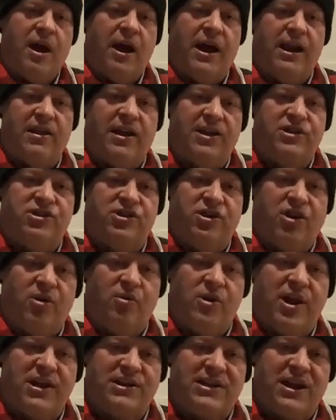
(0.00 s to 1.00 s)
That lets you know
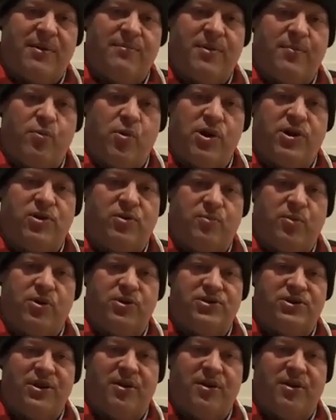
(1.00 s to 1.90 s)
next time the preacher puts